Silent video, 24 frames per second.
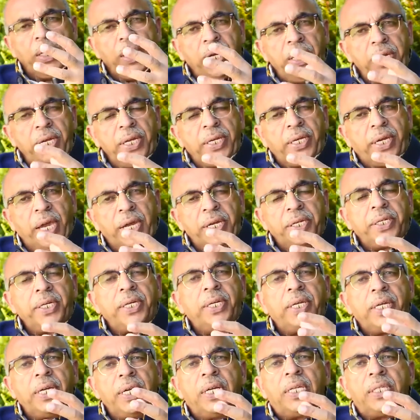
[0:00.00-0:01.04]

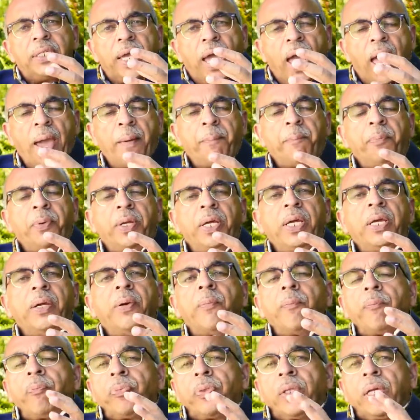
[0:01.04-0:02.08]
indicator is happening,
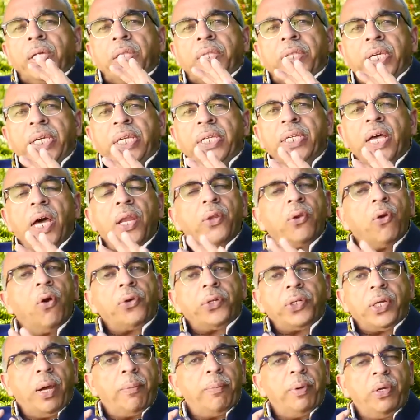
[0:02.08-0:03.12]
these are
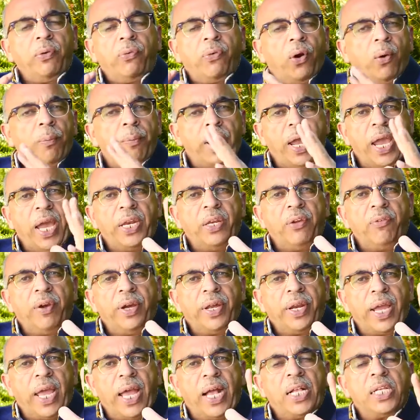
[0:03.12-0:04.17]
not coming from
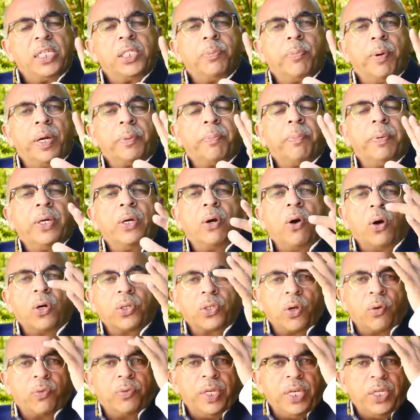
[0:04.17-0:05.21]
anywhere else but
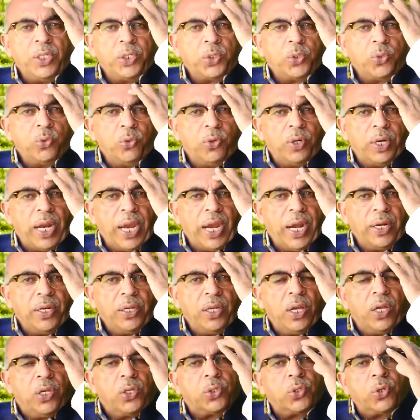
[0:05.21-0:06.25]
because of these 2 glands.
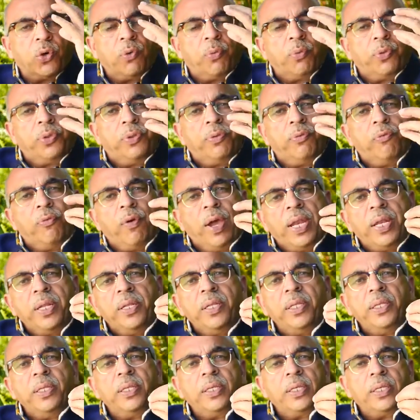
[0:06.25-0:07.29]
So
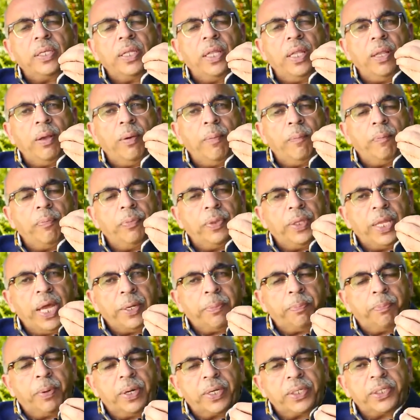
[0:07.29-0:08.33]
when
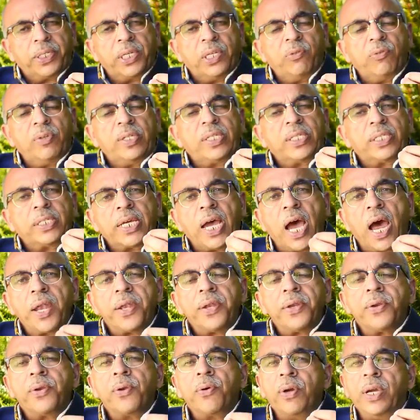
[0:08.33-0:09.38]
that person will
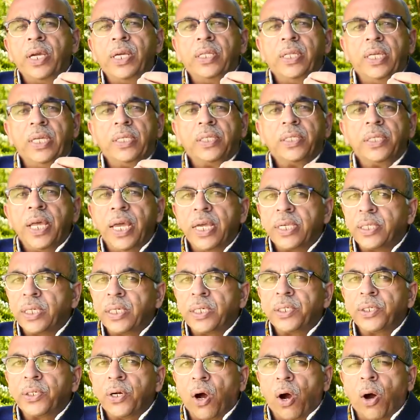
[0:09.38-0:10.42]
start doing these
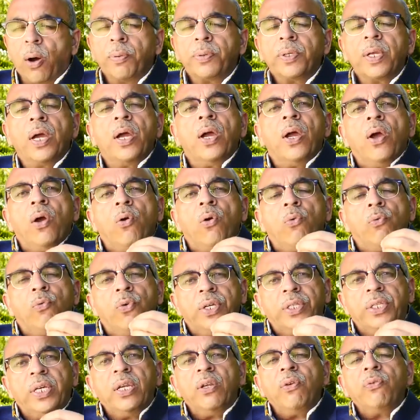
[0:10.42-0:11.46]
nasal drops,
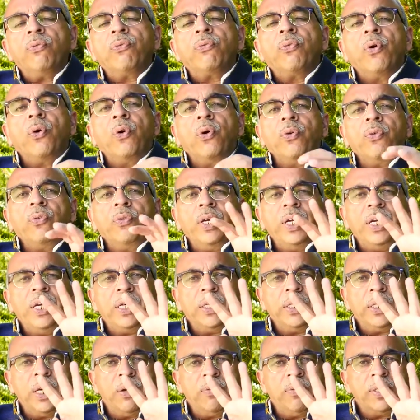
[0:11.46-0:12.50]
within 4
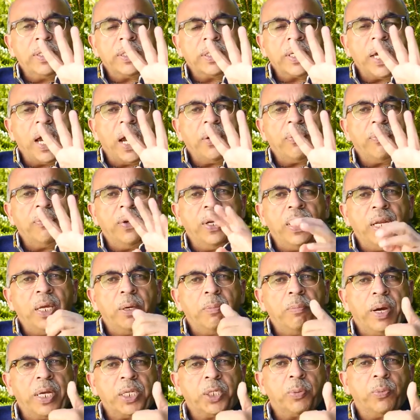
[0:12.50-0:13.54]
weeks they will start
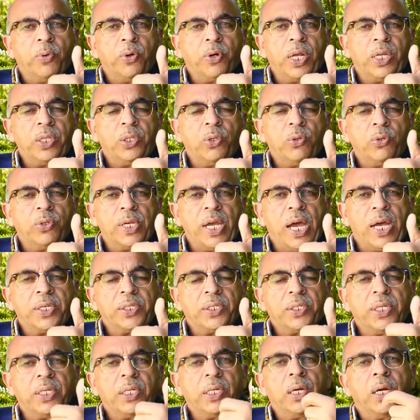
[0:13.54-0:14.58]
feeling much more
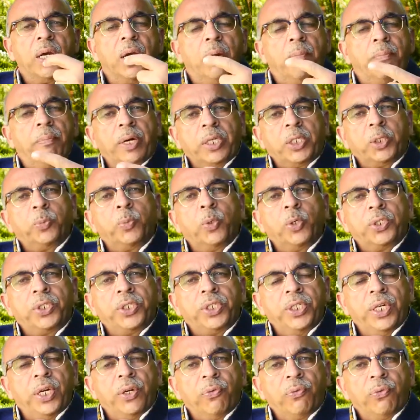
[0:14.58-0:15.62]
enthusiastic, much more
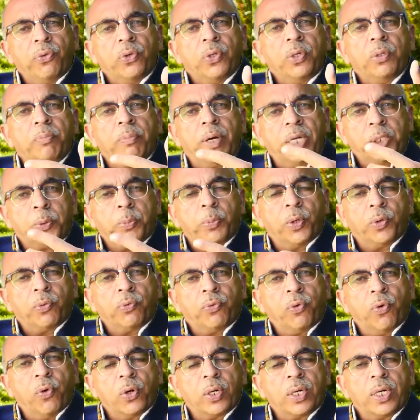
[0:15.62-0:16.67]
cheerful, much more
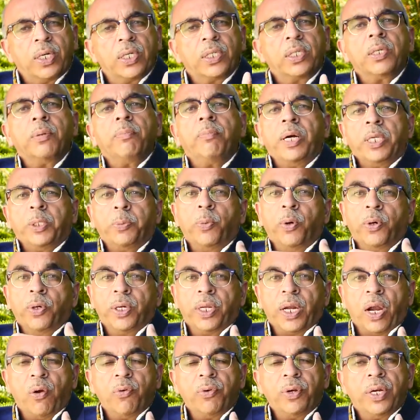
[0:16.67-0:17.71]
focused, much more
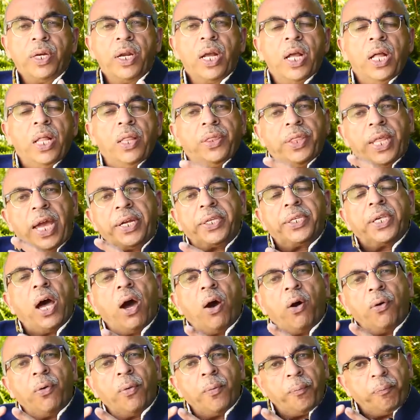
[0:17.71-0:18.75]
grounded. That's
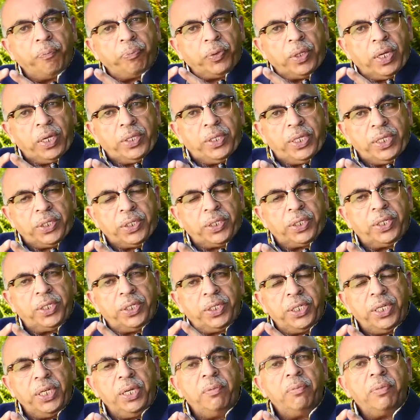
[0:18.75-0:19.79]
how this
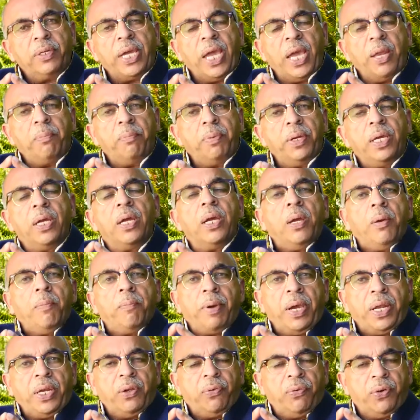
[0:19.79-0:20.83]
regime can be
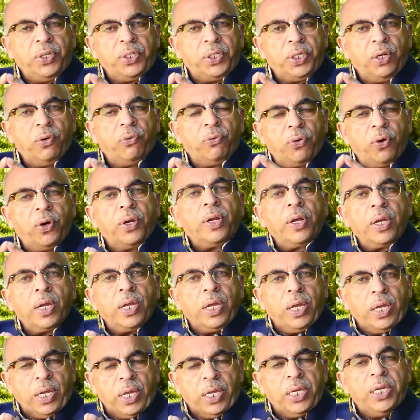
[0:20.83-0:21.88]
beneficial for
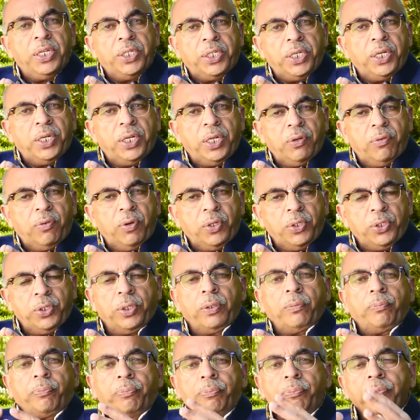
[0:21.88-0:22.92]
each
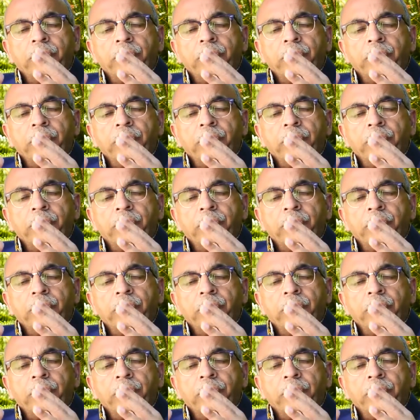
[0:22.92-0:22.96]
individual.